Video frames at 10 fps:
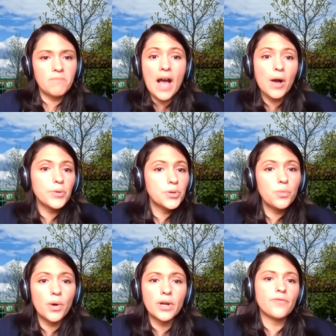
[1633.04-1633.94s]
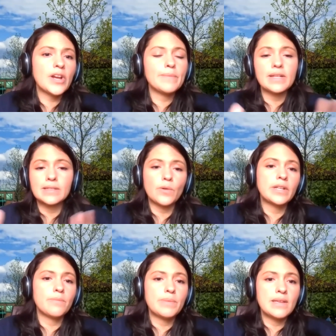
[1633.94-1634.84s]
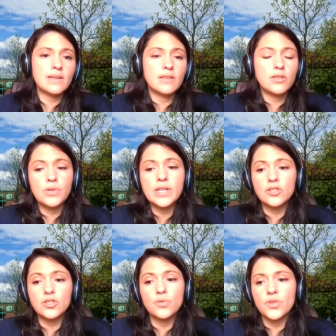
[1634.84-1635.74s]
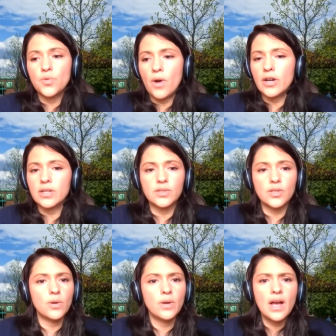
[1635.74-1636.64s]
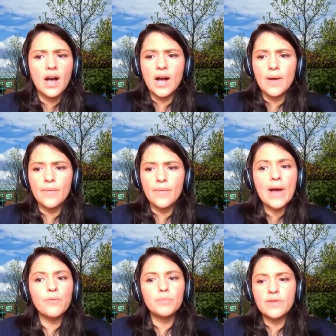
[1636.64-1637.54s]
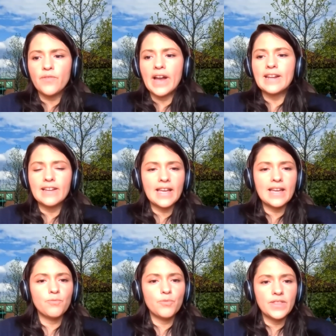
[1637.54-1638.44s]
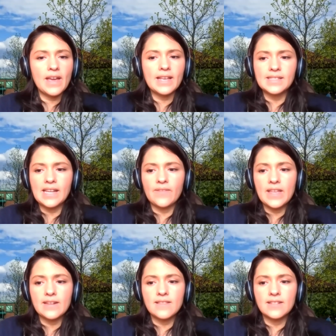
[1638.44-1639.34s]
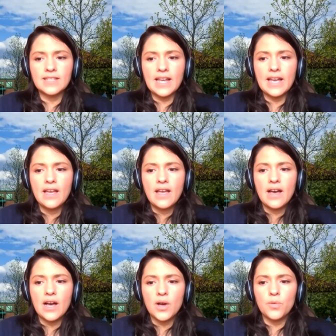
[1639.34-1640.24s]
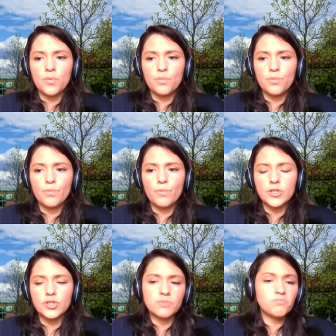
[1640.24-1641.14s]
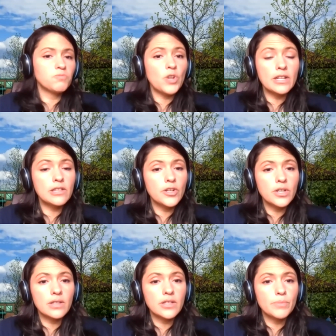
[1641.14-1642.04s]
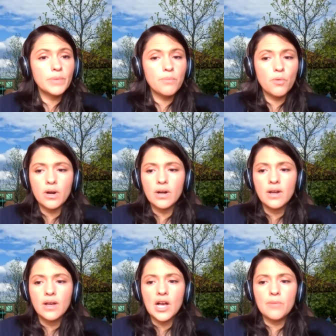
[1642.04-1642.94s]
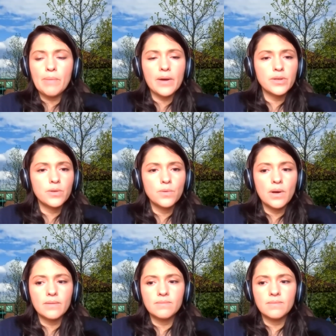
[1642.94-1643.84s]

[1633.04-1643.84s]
how you want to frame it. It's going to be unique to who you are. So um, that will be fine. Again, with the essay, at the end of the day, uh, we're just trying to learn a little bit more about you